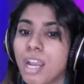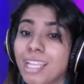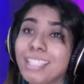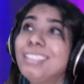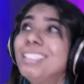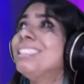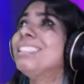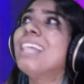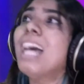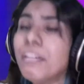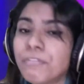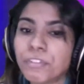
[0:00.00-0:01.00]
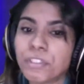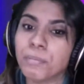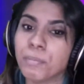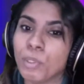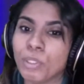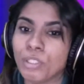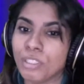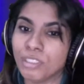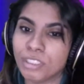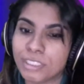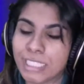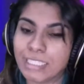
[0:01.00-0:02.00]
indecipherable,
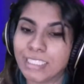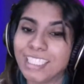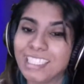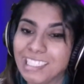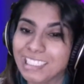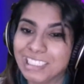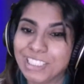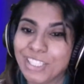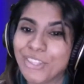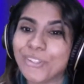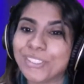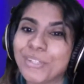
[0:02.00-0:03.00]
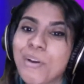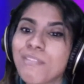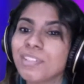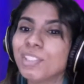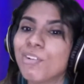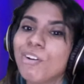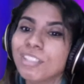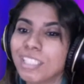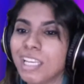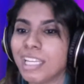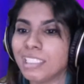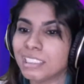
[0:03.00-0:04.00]
to say the least, to those who haven't caught the
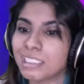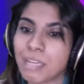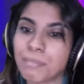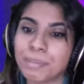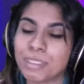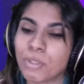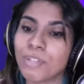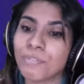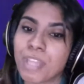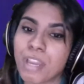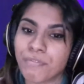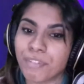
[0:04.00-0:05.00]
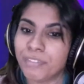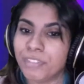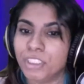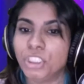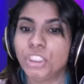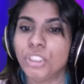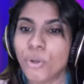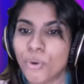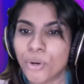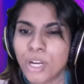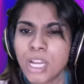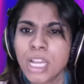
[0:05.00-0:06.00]
latest episode of their favorite
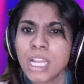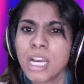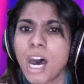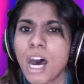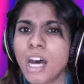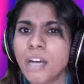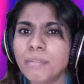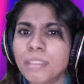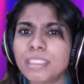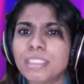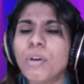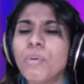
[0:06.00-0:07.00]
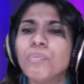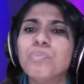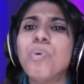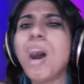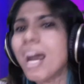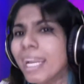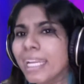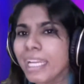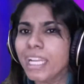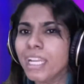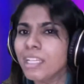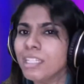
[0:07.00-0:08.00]
show. So
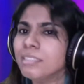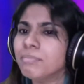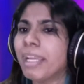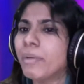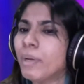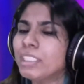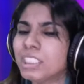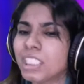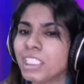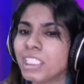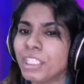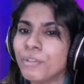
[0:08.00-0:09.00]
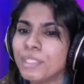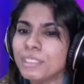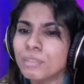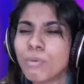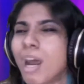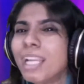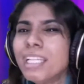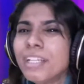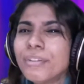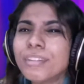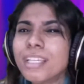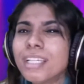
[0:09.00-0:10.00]
my question to you is, why do
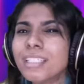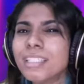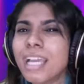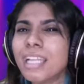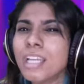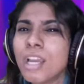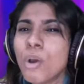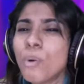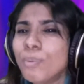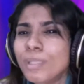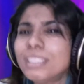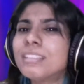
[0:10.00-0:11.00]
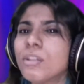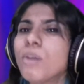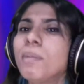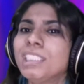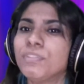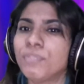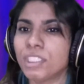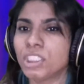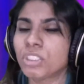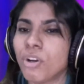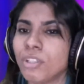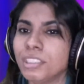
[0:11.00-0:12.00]
you think that with so much fresh
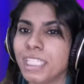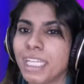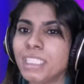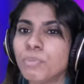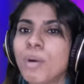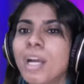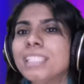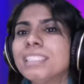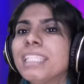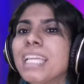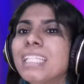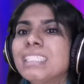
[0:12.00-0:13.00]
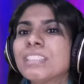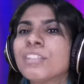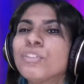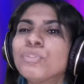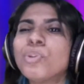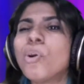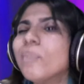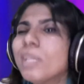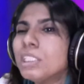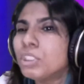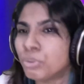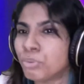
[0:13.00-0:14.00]
content, why is there this
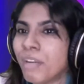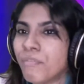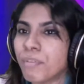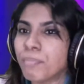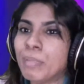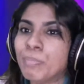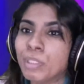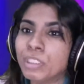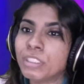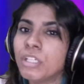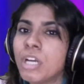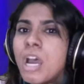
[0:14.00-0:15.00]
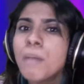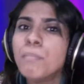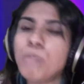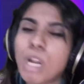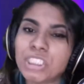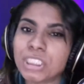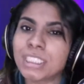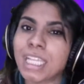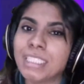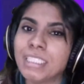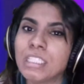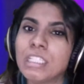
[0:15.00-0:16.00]
growing trend for people to brush
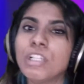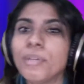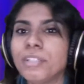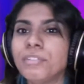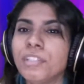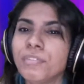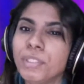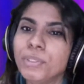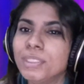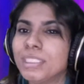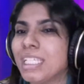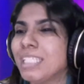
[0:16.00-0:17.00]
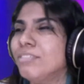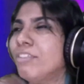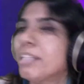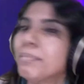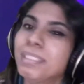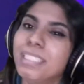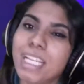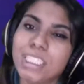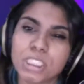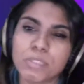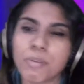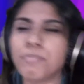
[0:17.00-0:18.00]
aside the glowing reviews and
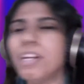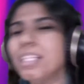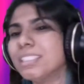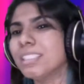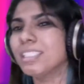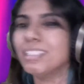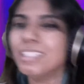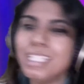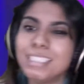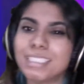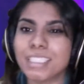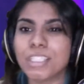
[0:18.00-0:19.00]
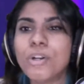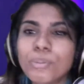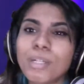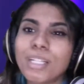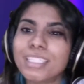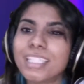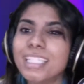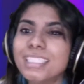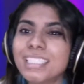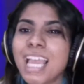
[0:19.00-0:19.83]
recommendations from friends and colleagues and co-workers